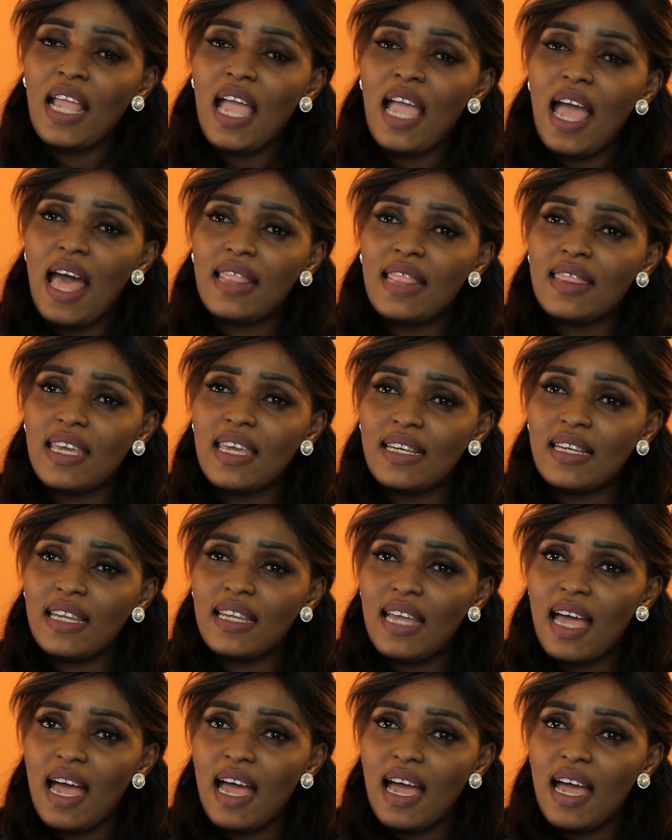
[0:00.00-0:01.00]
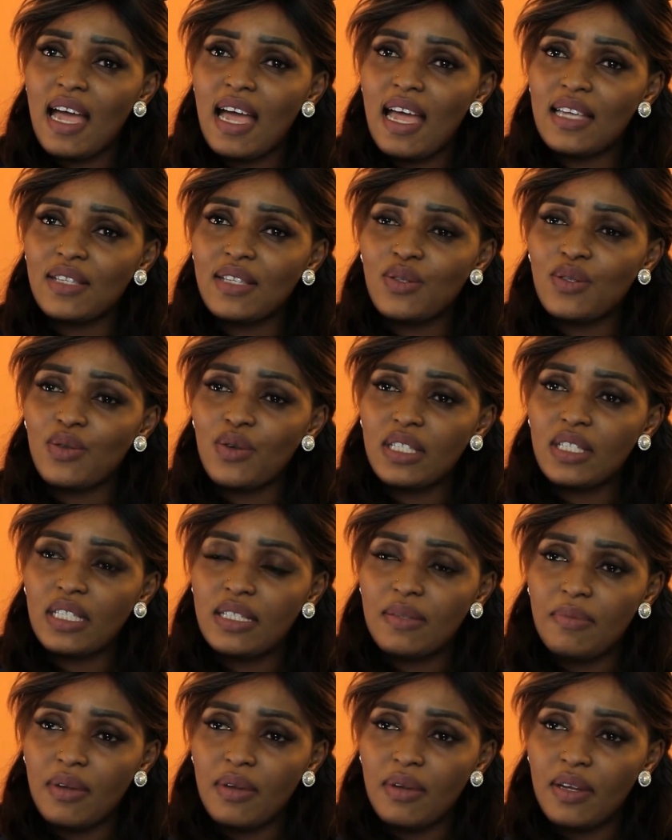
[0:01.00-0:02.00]
And then I
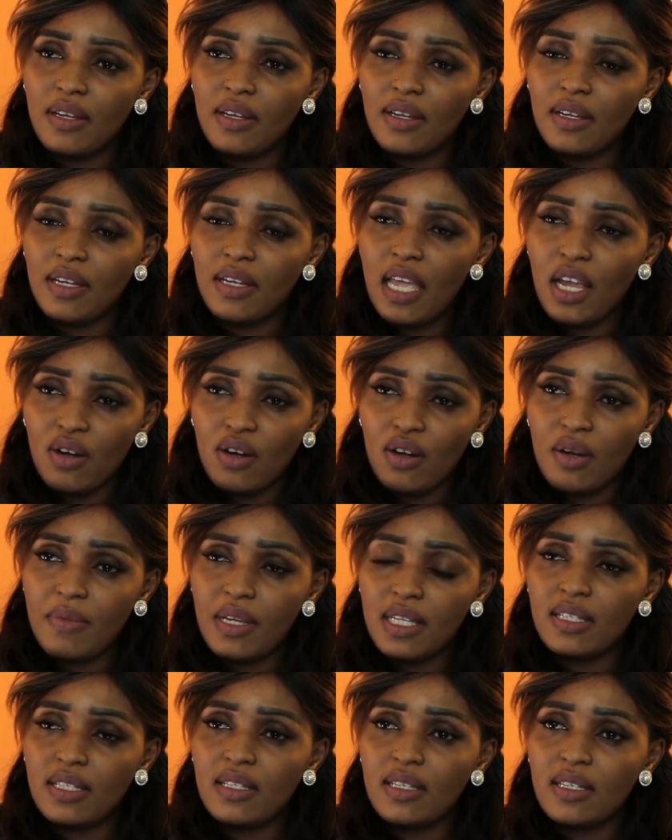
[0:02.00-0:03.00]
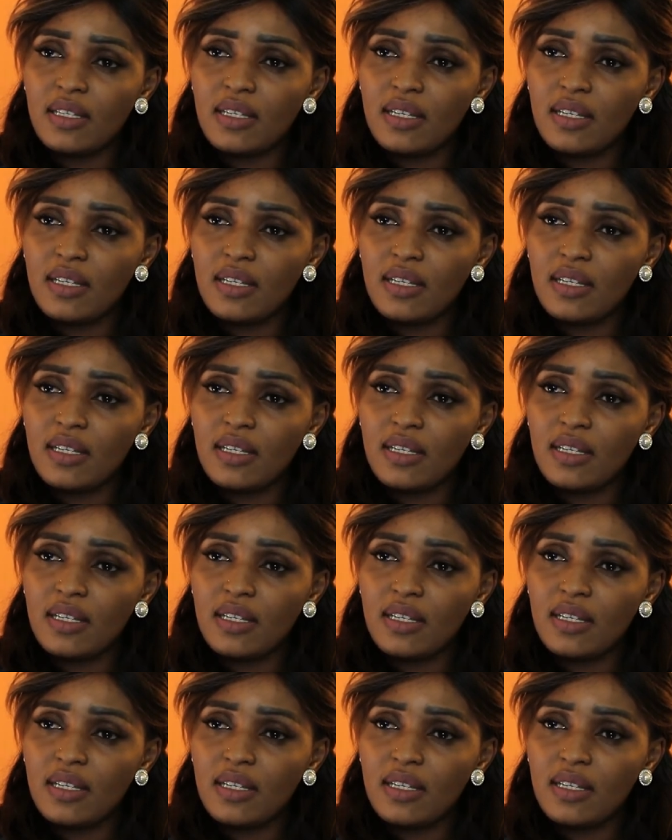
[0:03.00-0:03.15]
studied economics,